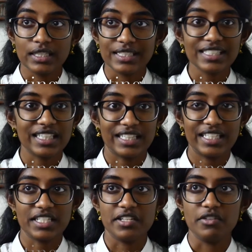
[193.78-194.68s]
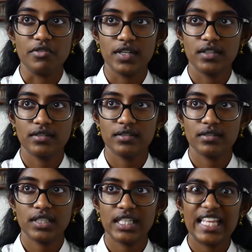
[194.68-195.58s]
That's a Leland dude.
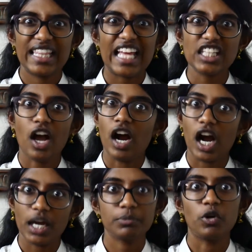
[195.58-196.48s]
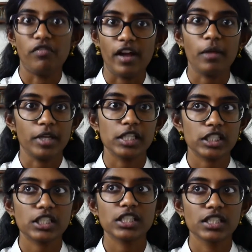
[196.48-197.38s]
That's a hot profile
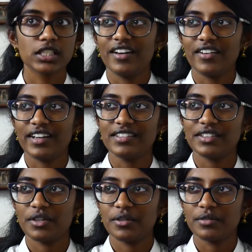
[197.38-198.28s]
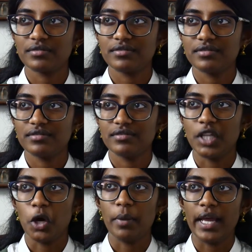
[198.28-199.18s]
picture. Okay, so
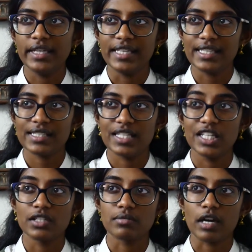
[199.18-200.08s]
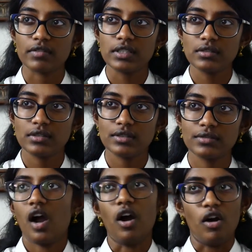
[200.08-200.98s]
no Ben, yes, Leland Breakfast.
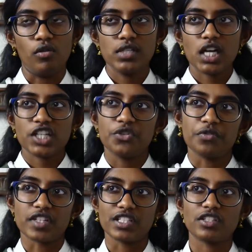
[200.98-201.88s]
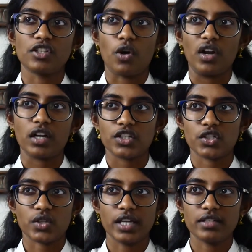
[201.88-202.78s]
Oh, Dr. Universe is so Dr.
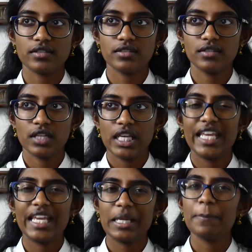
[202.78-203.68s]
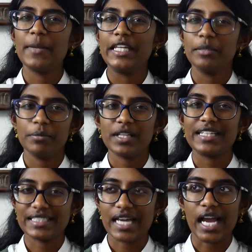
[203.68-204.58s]
Strange. He can
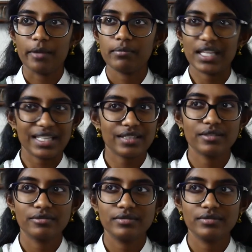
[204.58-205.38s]
manipulate time, like.